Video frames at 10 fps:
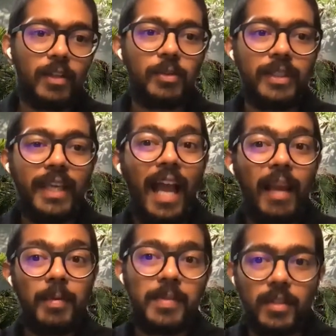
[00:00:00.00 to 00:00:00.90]
to the
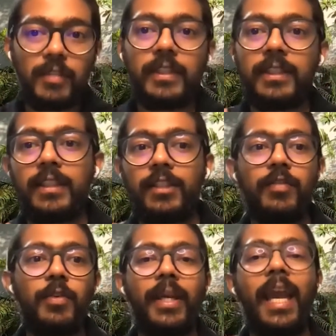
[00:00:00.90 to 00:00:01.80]
album service
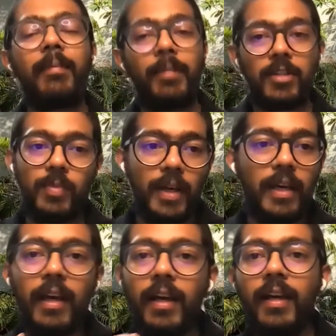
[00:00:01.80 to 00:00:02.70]
instead of doing
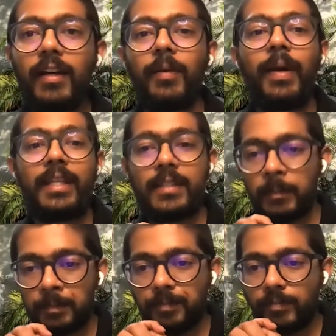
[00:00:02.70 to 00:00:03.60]
N+1 queries,
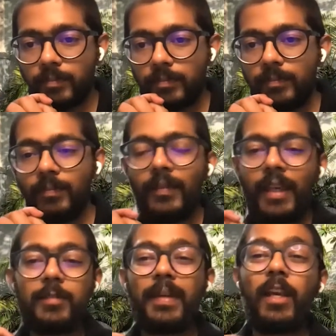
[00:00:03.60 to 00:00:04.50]

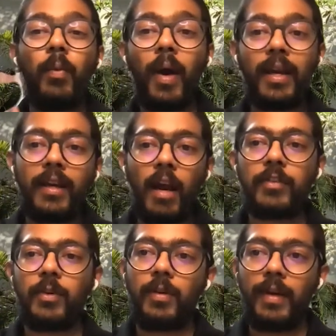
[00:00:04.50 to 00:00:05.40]
it's making one
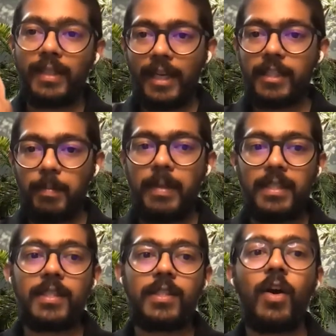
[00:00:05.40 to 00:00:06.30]
GraphQL query that has
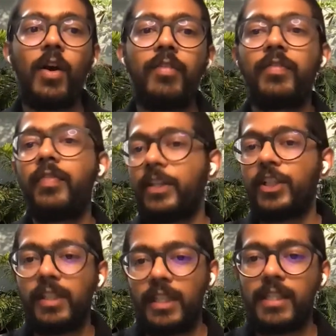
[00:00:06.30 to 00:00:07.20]
pieces of
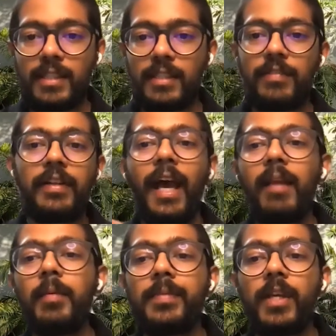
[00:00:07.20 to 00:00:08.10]
fetching these different
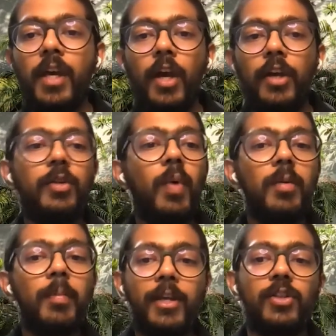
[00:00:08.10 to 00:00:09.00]
albums. You'd
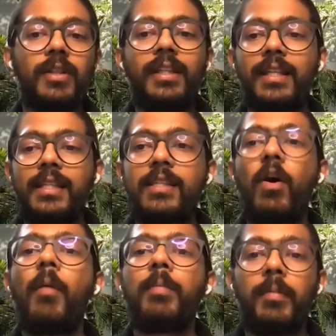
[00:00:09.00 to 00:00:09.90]
want to make sure that that is
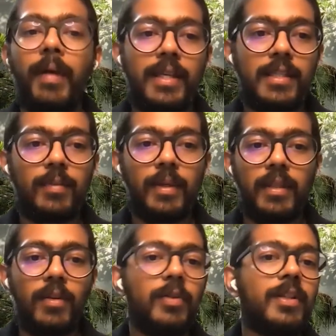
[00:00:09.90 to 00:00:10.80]
optimized
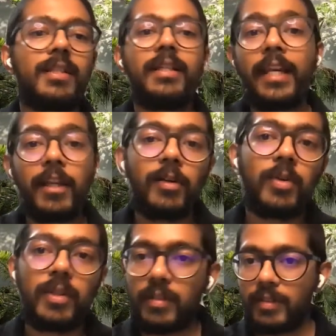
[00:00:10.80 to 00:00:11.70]
with, there's a data
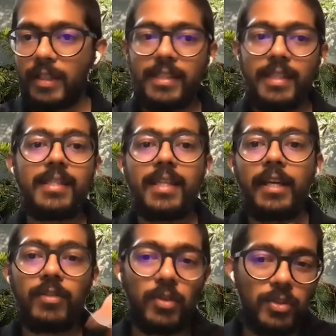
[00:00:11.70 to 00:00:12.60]
loader that's
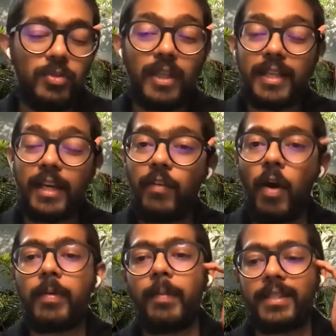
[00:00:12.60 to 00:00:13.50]
inside source 2 that's kind of
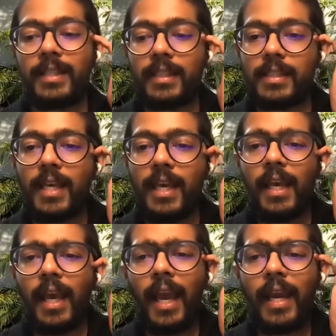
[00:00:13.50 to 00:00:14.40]
optimizing this.
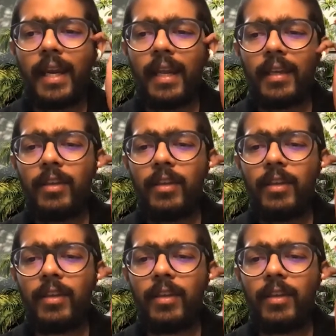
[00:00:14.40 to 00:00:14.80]
And,